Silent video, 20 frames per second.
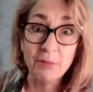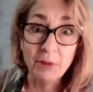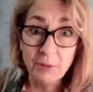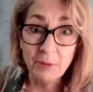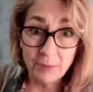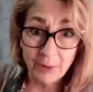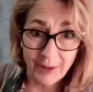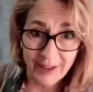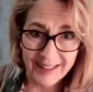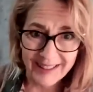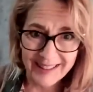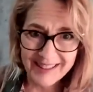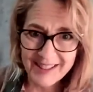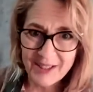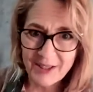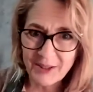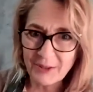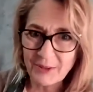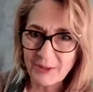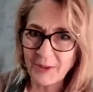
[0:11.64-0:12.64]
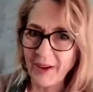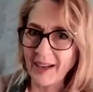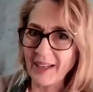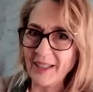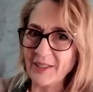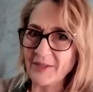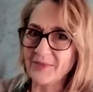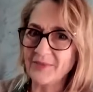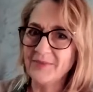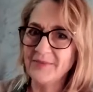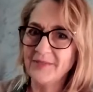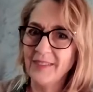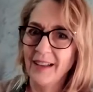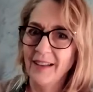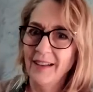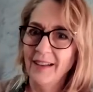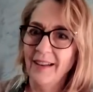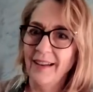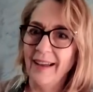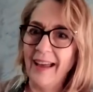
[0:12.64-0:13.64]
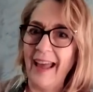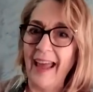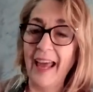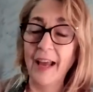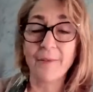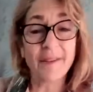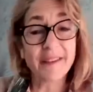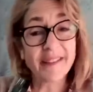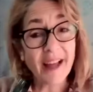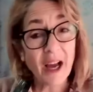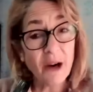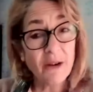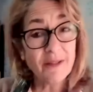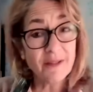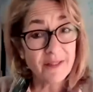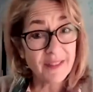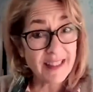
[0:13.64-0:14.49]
of blueprints, right? And without